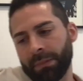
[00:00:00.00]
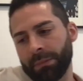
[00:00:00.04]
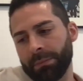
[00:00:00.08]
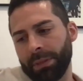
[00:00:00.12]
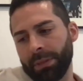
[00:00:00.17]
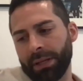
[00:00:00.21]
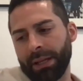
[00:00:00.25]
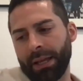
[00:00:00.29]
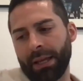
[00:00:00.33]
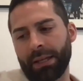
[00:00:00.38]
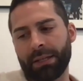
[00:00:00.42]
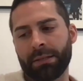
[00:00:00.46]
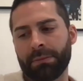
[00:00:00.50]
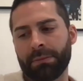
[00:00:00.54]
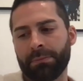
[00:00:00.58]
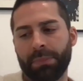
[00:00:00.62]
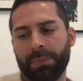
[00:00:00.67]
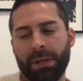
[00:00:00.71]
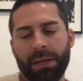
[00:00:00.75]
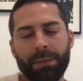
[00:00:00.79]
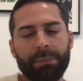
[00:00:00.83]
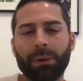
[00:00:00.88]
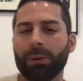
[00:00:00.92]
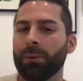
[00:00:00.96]
But yes,
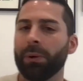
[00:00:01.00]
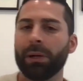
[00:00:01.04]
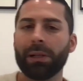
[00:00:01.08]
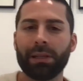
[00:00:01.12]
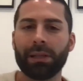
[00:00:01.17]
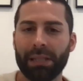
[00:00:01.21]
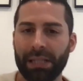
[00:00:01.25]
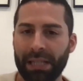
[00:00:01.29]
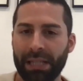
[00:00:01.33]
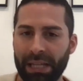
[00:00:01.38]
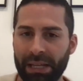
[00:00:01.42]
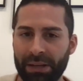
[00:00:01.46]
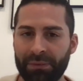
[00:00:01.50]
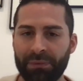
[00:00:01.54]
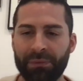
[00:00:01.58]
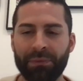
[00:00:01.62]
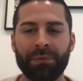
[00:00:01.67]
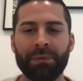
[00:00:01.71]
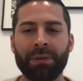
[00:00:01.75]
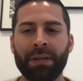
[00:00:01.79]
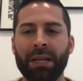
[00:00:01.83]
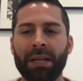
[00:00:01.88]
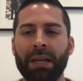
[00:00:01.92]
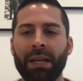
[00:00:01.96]
people will leave,
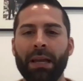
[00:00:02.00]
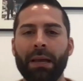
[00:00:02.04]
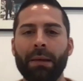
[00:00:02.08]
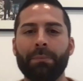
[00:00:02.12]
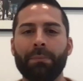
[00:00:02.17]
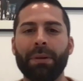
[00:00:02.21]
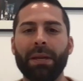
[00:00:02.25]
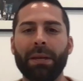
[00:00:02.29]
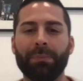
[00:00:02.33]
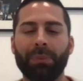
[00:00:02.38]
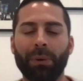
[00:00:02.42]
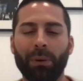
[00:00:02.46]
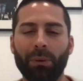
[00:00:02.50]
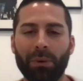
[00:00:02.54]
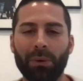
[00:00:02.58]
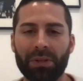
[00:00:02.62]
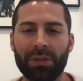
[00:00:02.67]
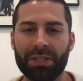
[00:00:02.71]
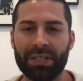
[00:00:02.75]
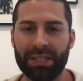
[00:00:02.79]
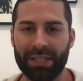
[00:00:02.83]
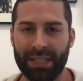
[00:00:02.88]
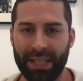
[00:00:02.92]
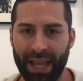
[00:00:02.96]
people will
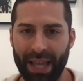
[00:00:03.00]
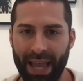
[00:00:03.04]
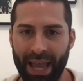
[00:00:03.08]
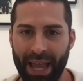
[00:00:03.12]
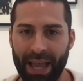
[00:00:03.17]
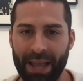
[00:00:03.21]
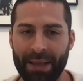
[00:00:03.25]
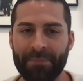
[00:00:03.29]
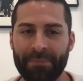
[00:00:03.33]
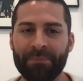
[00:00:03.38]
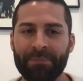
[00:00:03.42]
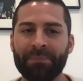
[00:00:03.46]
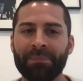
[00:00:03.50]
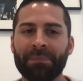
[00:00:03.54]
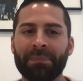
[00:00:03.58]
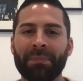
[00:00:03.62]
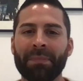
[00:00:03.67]
stay,